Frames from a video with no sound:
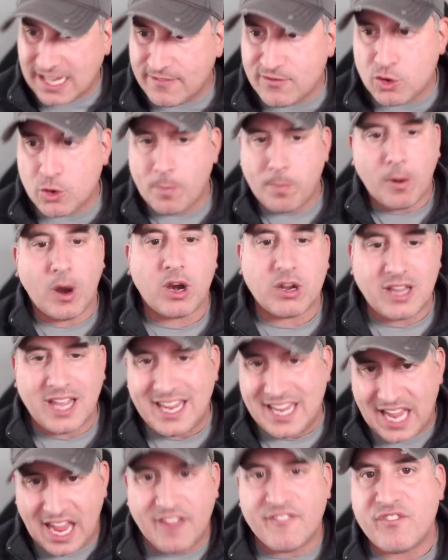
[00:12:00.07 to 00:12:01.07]
you a
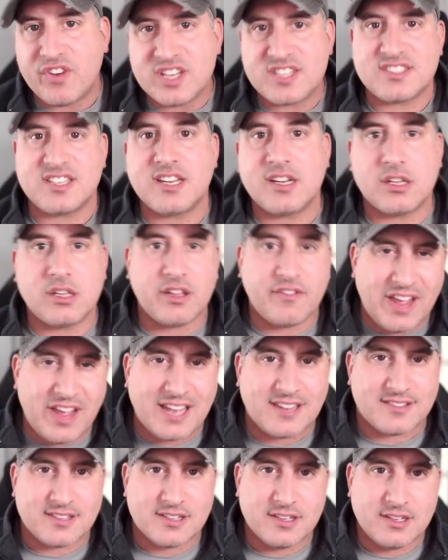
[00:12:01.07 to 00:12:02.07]
parlay every single
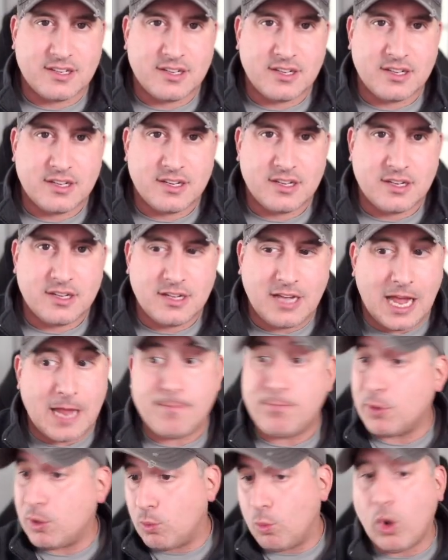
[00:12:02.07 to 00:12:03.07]
event. I
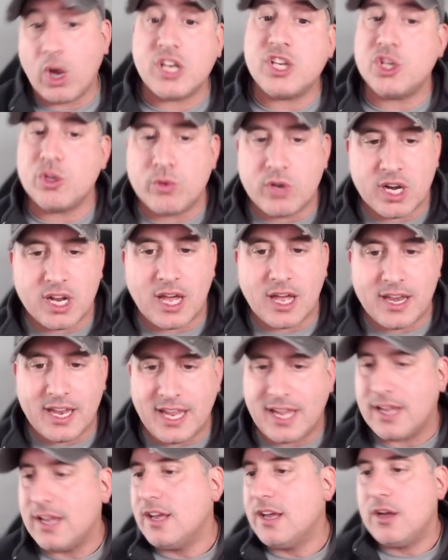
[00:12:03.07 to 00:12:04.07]
put 1 unit on
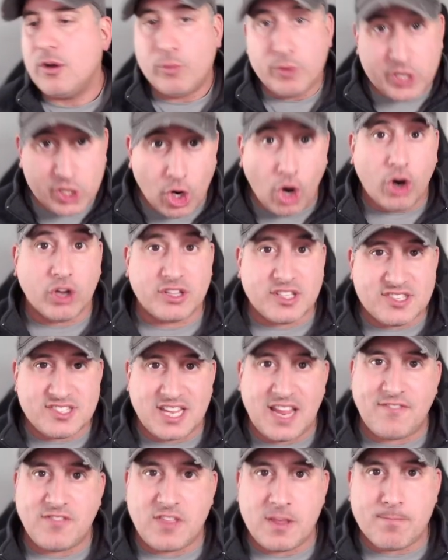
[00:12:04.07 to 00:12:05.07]
it. We call it the
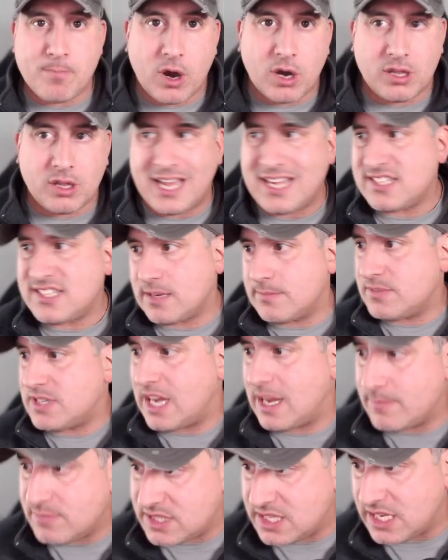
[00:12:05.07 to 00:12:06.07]
safety parlay.
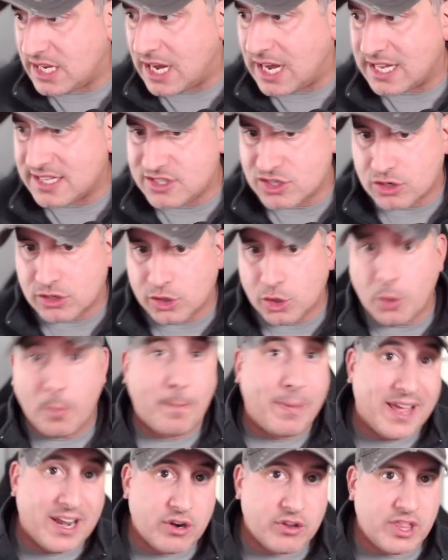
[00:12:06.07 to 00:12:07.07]
Sometimes the odds are a little
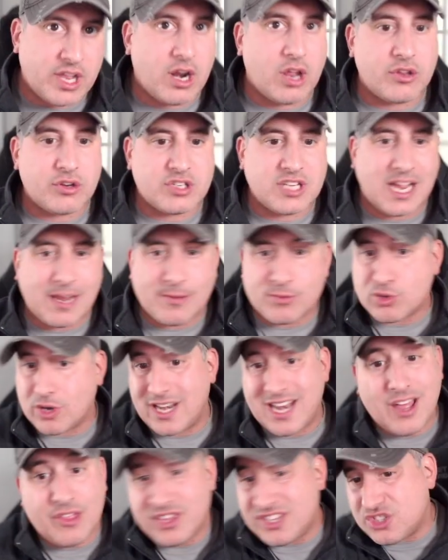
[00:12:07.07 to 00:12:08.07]
better than other times. Right
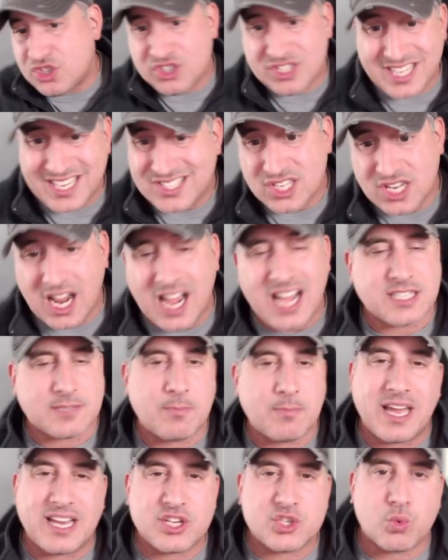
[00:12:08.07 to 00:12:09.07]
now, these are decent odds.
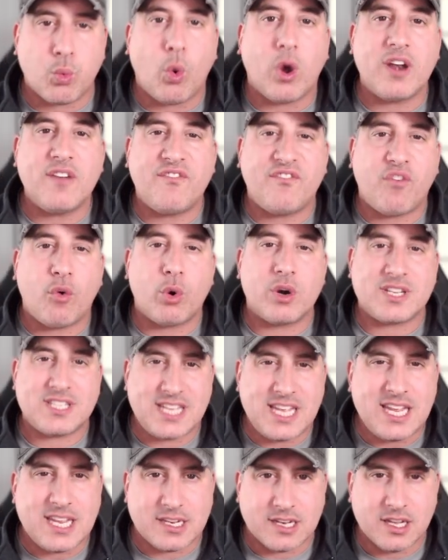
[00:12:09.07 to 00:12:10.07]
Minus
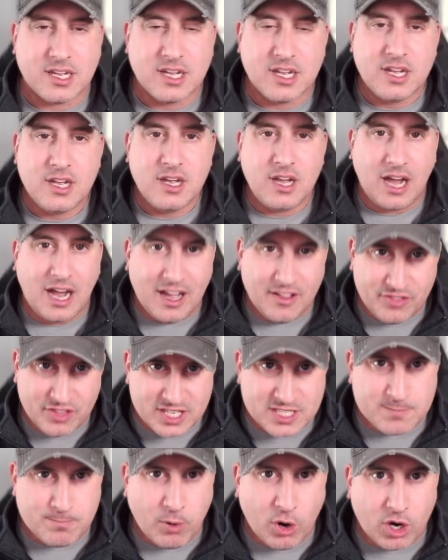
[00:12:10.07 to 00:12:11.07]
114 on
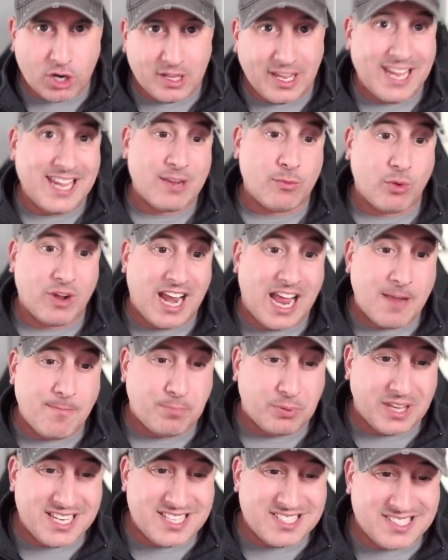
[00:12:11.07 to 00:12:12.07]
this parlay. And when I
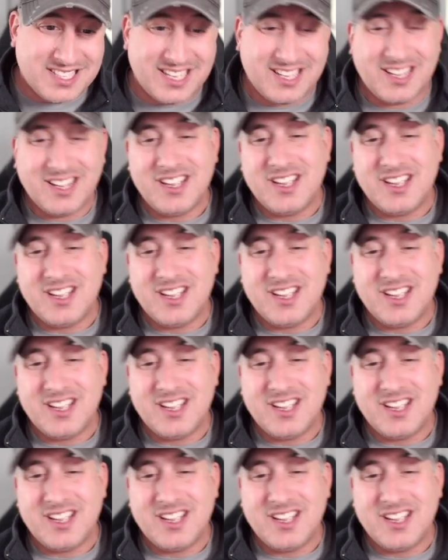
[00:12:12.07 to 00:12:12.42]
placed it,